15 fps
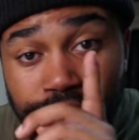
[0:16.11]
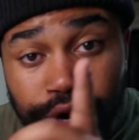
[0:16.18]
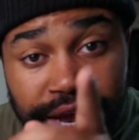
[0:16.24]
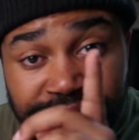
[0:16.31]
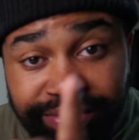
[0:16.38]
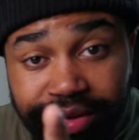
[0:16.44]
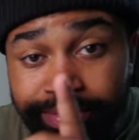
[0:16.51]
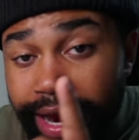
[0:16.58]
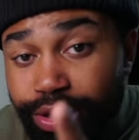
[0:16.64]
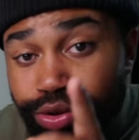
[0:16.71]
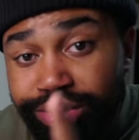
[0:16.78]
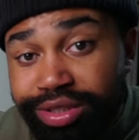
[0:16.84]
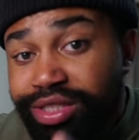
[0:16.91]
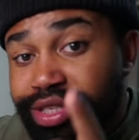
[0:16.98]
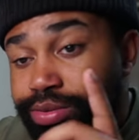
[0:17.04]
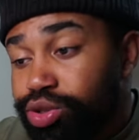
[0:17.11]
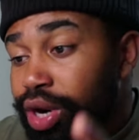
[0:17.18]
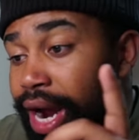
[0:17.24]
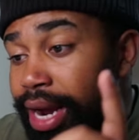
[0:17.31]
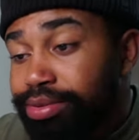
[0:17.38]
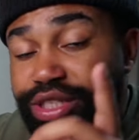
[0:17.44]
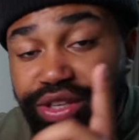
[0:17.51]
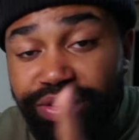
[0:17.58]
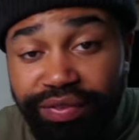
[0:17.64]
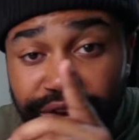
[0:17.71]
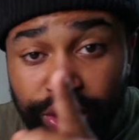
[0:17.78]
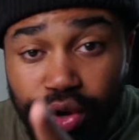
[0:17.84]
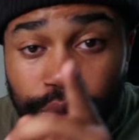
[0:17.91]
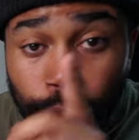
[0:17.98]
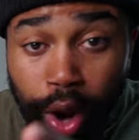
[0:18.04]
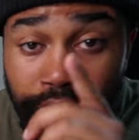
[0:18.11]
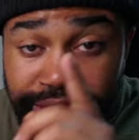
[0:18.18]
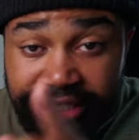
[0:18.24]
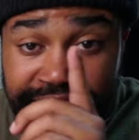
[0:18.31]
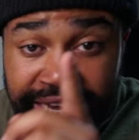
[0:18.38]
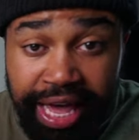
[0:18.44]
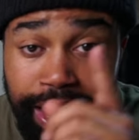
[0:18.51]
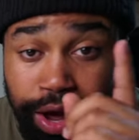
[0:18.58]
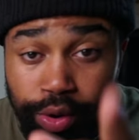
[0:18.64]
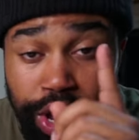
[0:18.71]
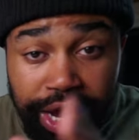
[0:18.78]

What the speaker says: on everybody who is subscribed to this video and watching now.